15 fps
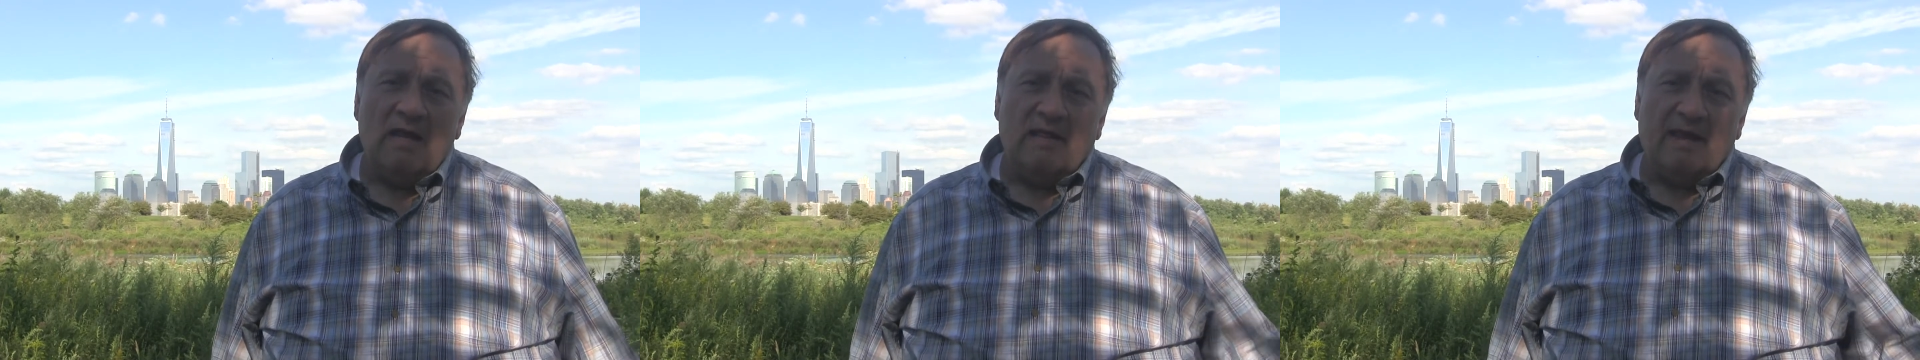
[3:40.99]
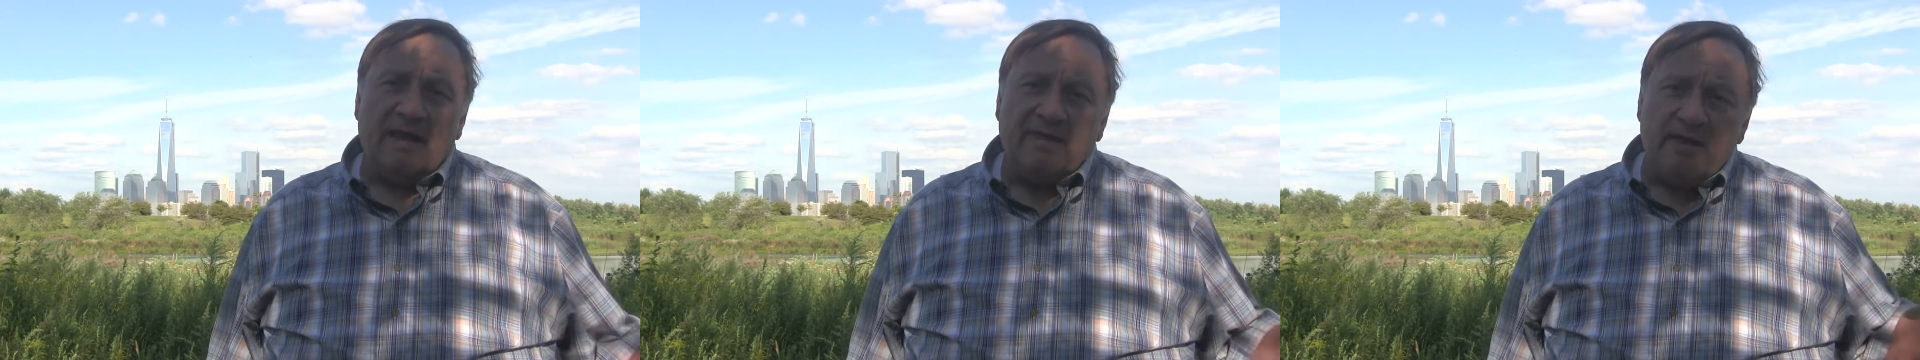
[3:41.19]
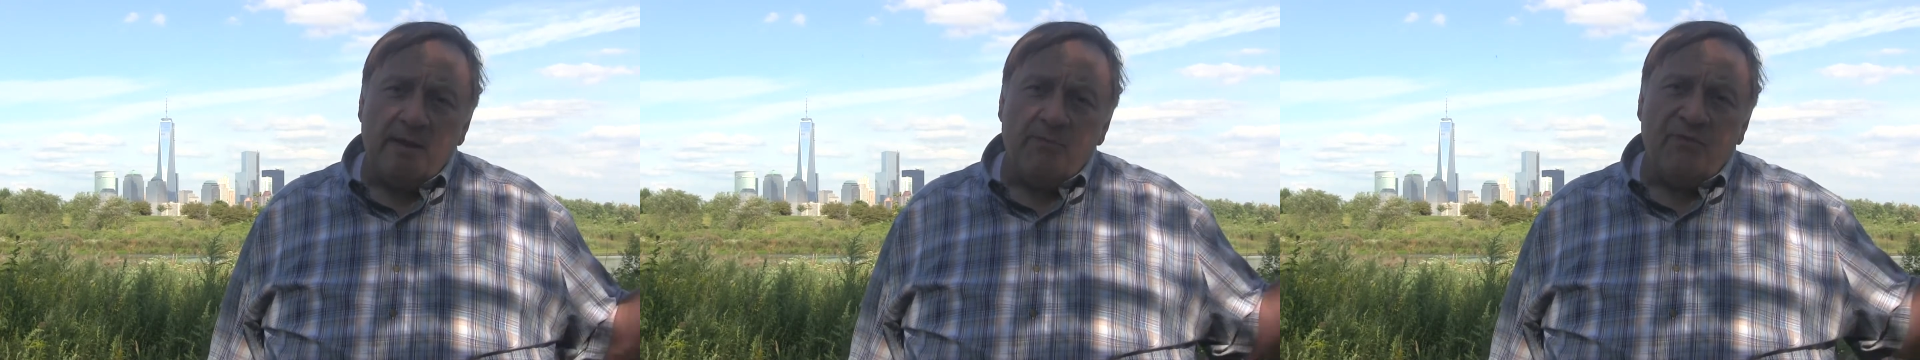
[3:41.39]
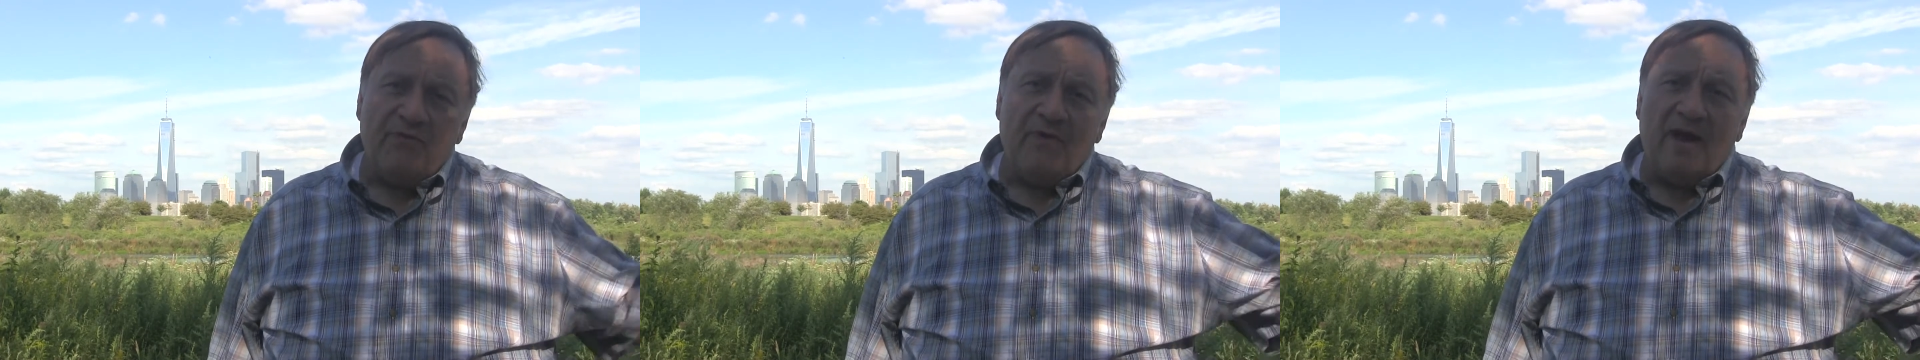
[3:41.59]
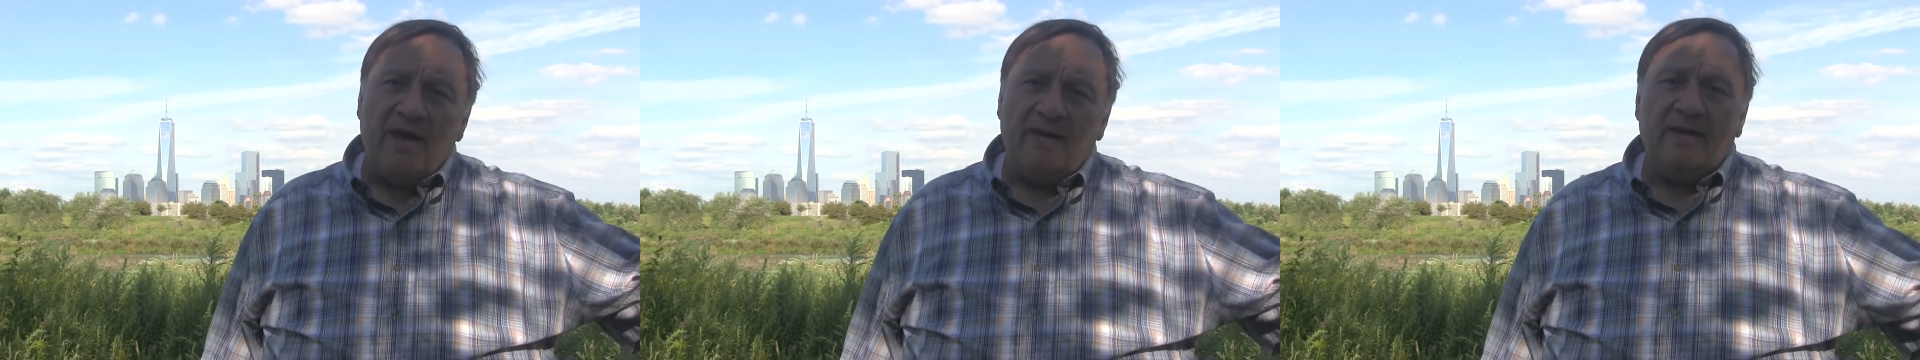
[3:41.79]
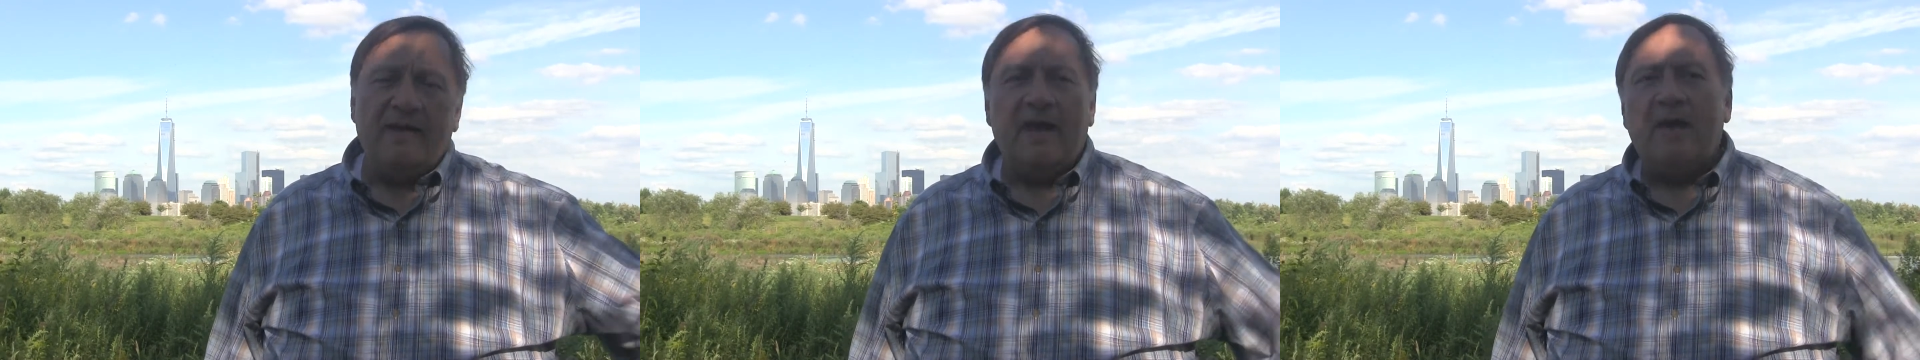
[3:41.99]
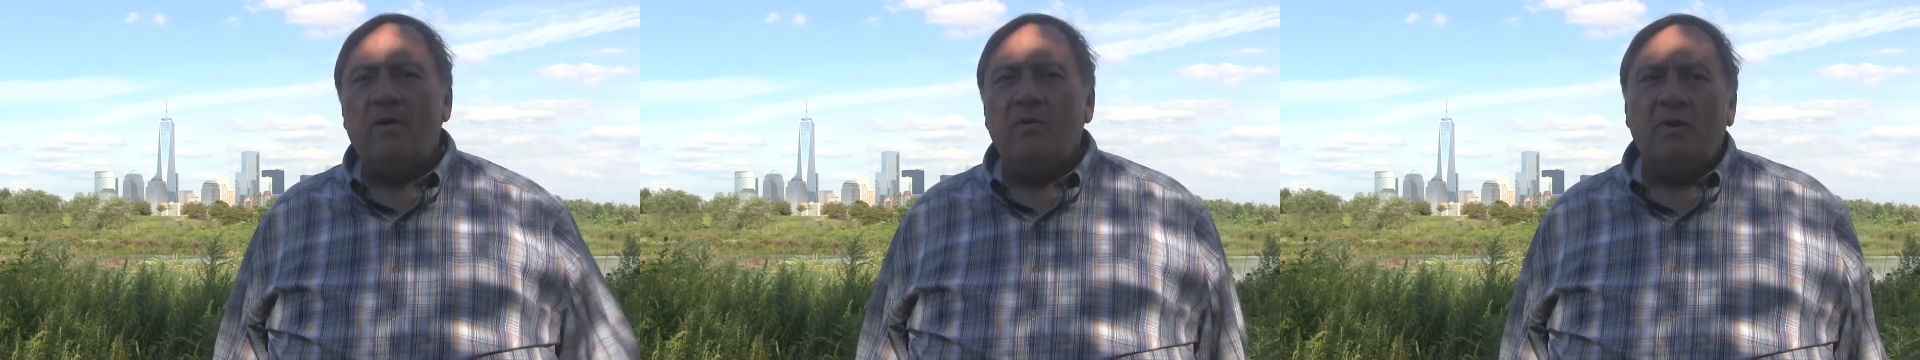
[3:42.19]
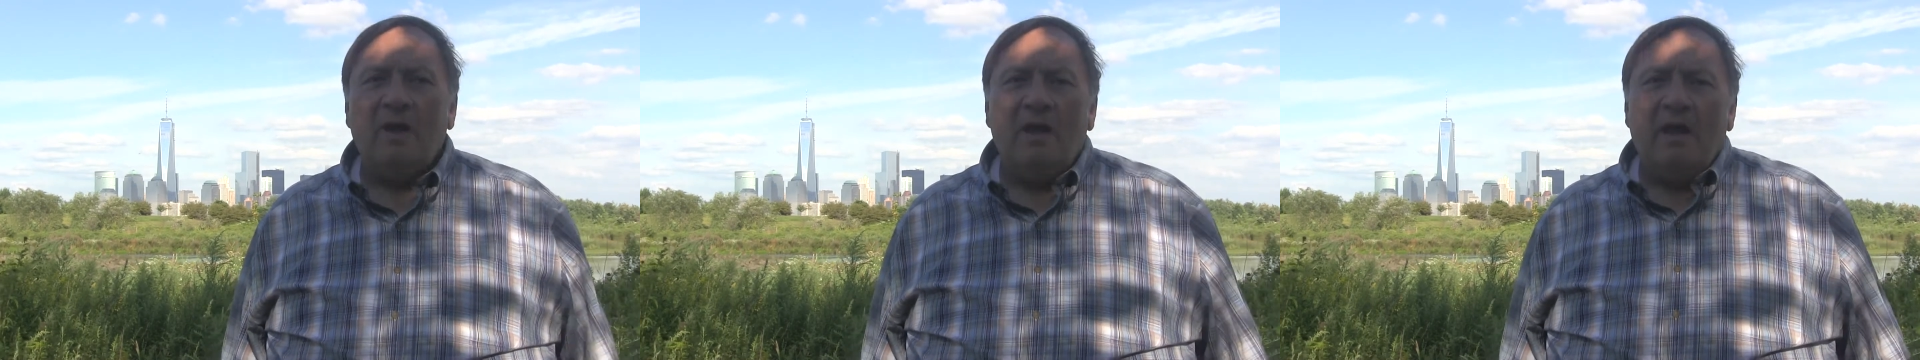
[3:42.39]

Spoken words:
Let them fight it out,